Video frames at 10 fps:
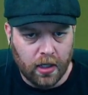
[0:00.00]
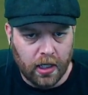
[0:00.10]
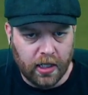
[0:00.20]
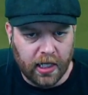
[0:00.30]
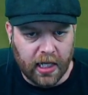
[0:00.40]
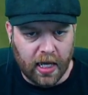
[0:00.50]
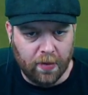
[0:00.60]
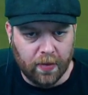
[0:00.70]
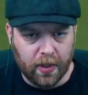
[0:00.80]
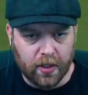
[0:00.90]
Here they come.
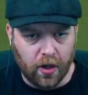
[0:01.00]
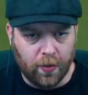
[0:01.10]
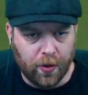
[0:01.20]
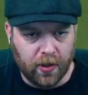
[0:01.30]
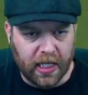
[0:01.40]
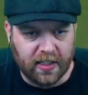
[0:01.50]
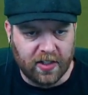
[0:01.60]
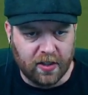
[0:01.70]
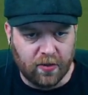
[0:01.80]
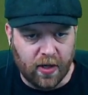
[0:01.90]
Gopal gets
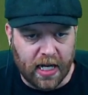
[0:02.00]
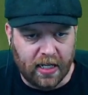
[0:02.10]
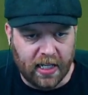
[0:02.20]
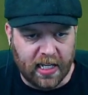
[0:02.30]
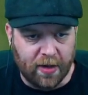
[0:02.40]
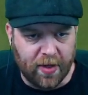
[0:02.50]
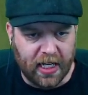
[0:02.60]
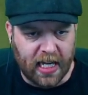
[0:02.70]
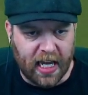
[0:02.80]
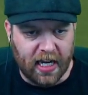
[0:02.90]
in the way. They're coming
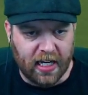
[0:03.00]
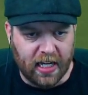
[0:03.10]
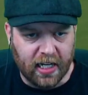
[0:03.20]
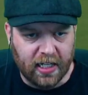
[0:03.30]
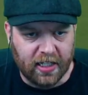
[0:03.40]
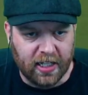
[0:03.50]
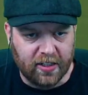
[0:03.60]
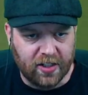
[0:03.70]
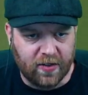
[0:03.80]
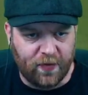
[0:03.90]
again. You can
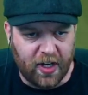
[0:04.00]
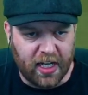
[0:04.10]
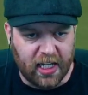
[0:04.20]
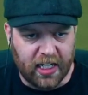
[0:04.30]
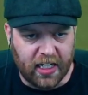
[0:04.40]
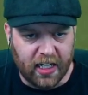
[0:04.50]
just feel it.